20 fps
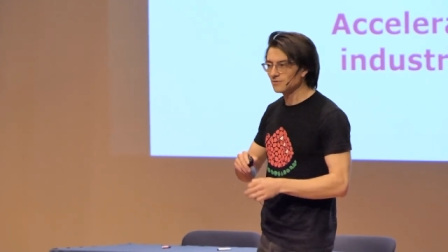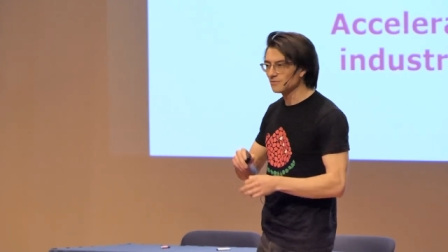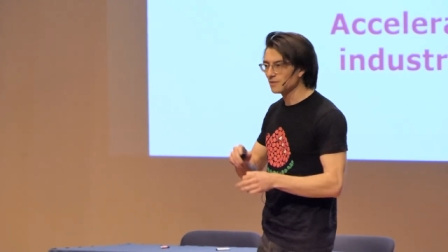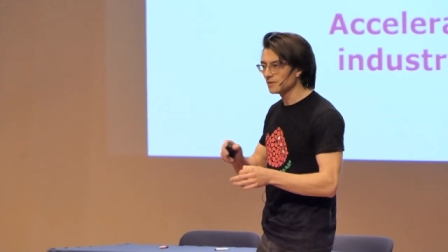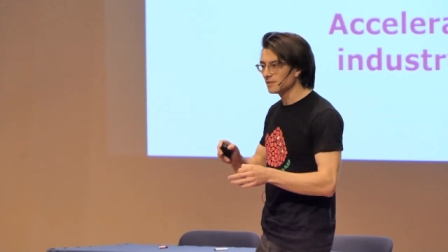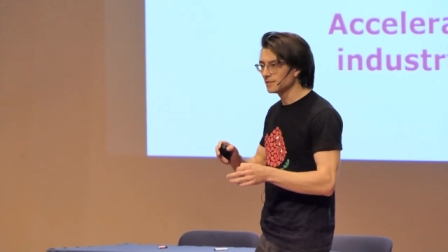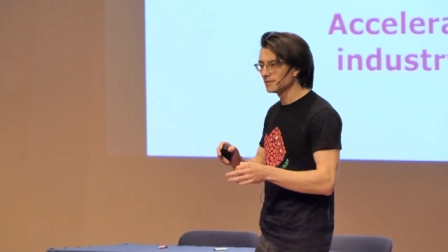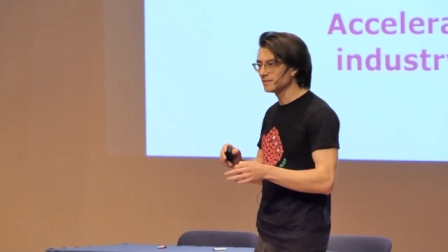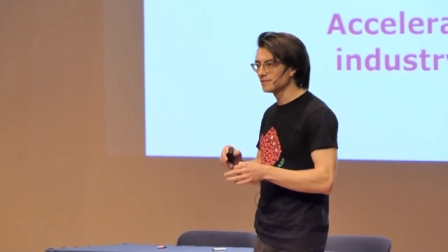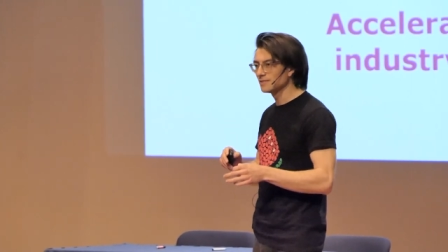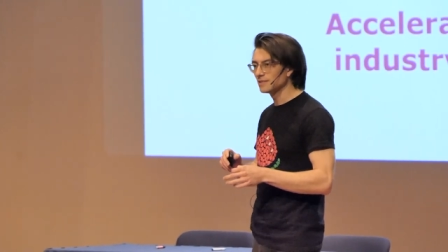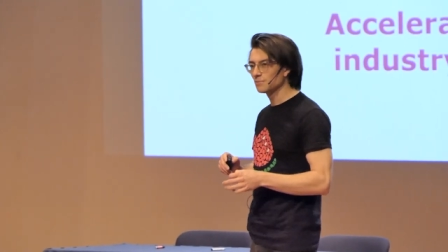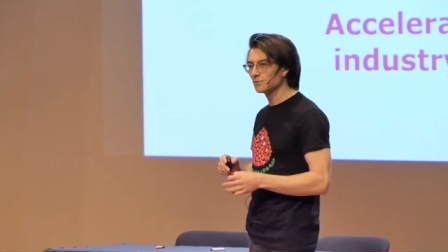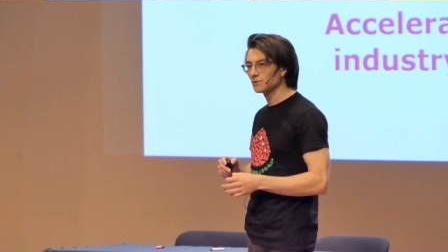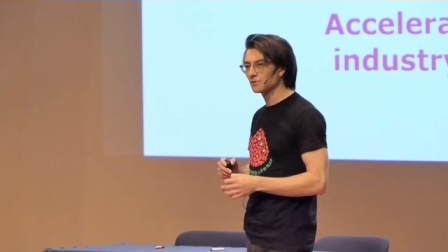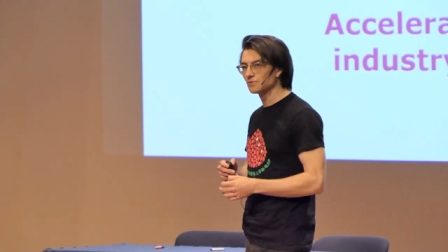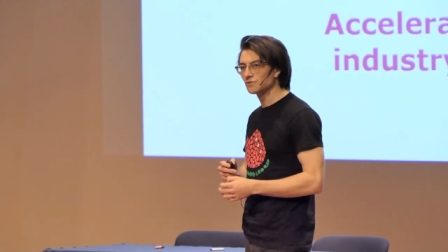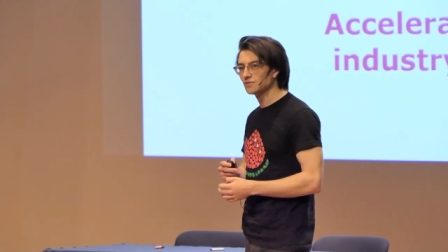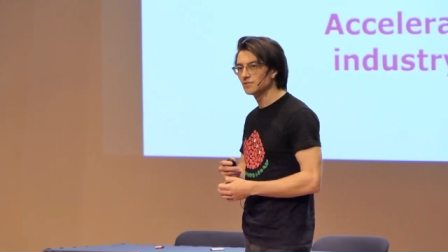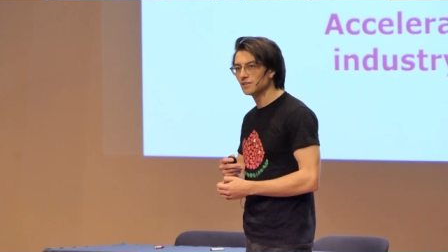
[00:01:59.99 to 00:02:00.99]
very
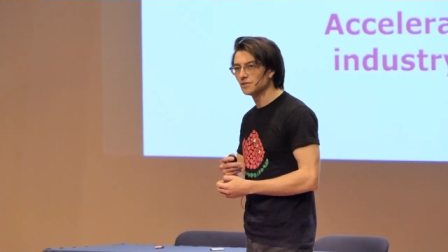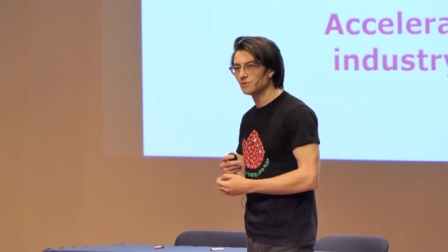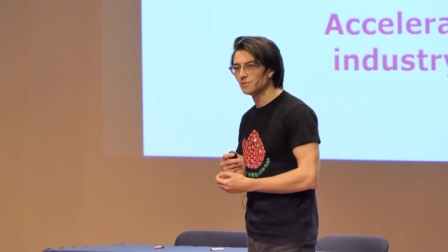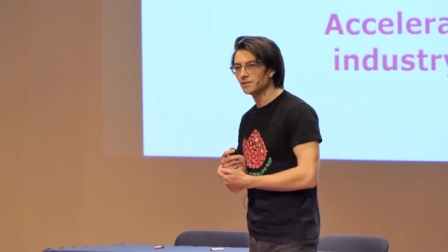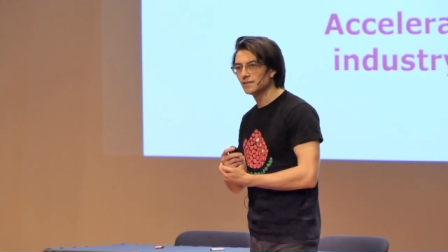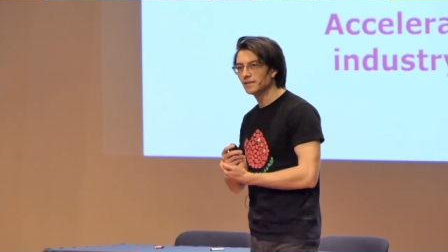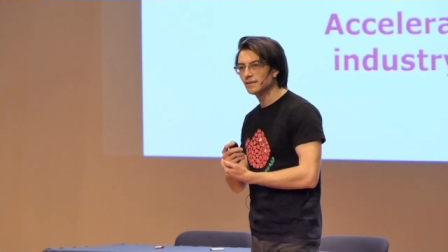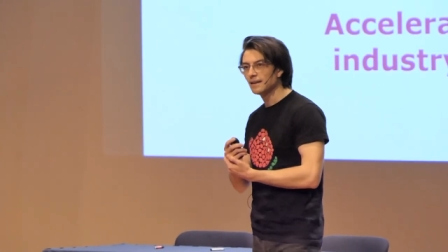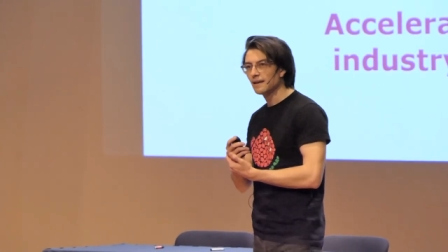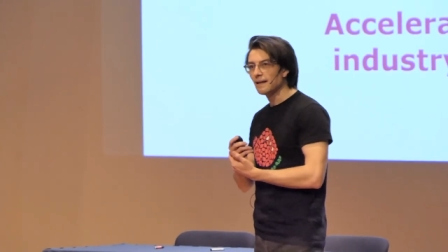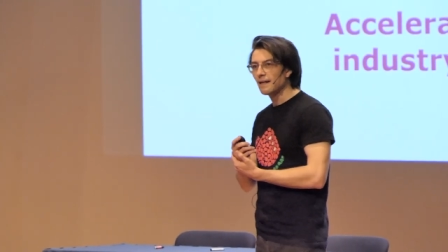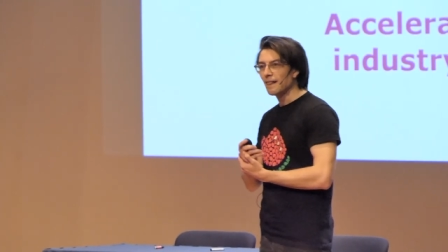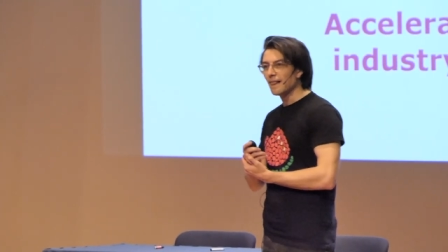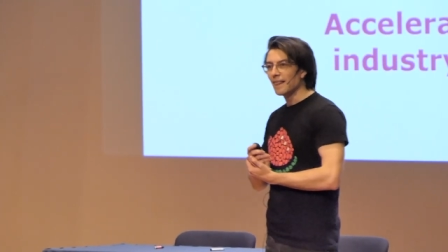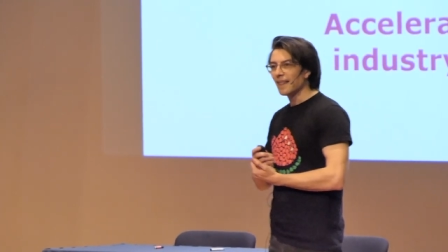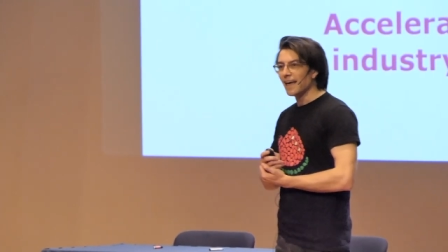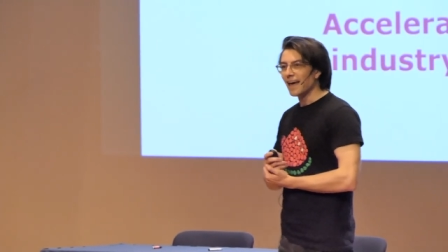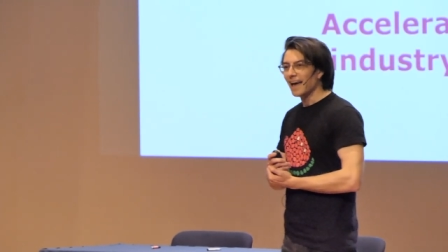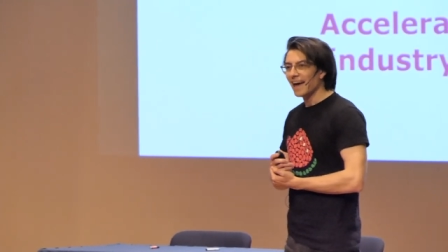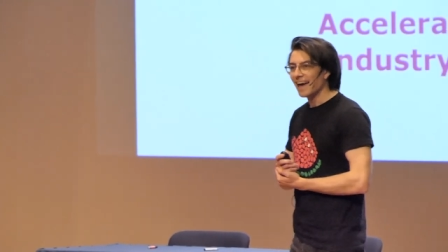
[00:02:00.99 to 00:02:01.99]
typical TUE.
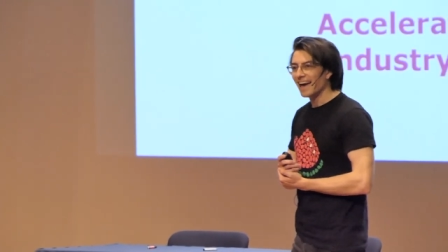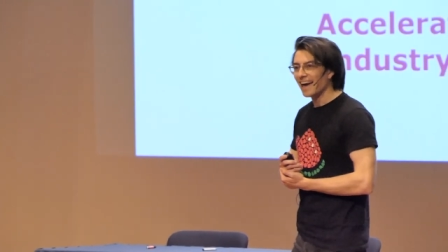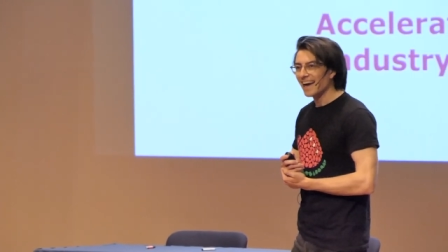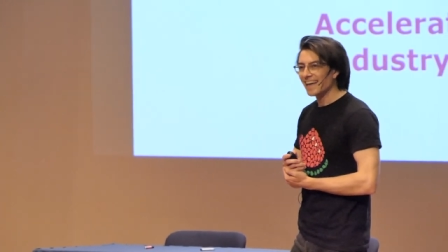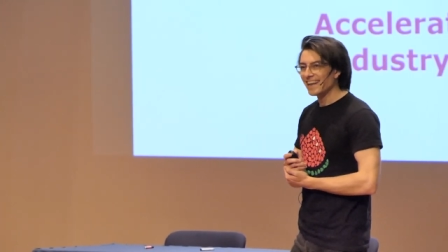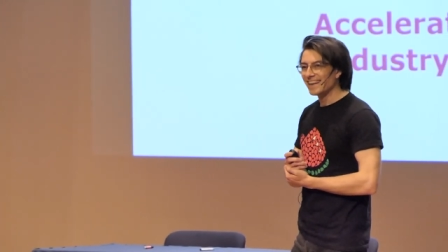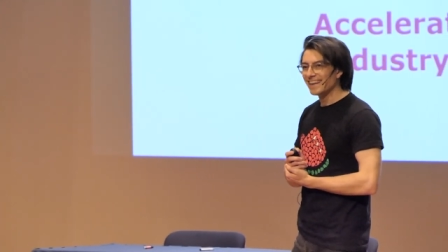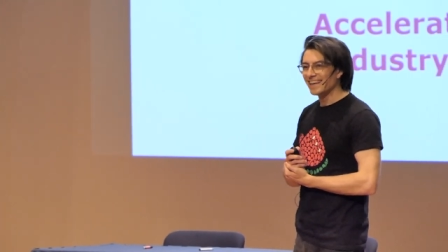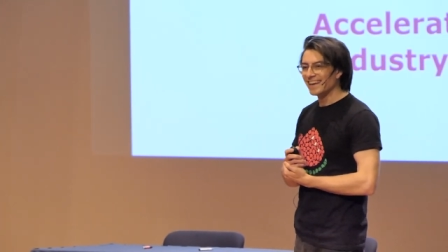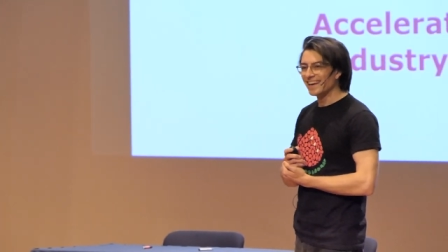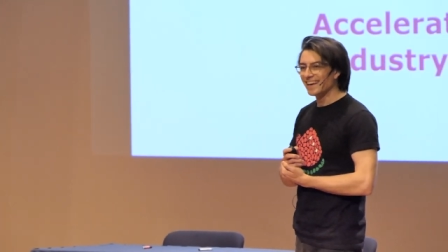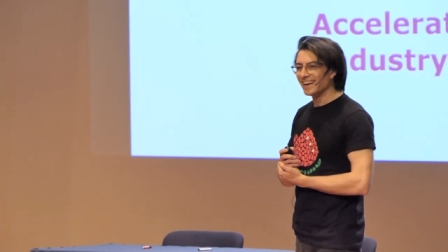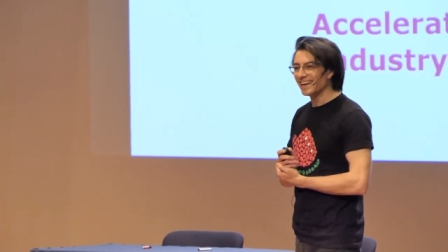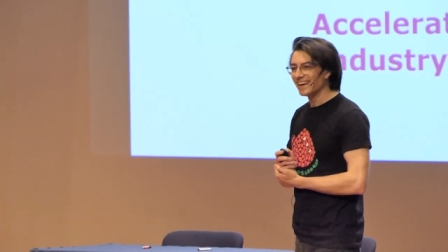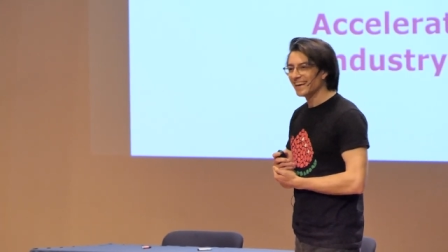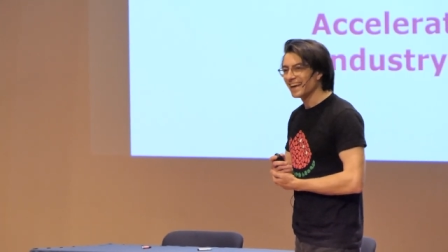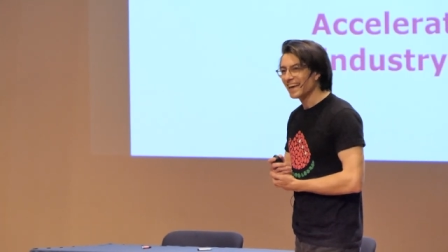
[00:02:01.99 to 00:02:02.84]
And, uh,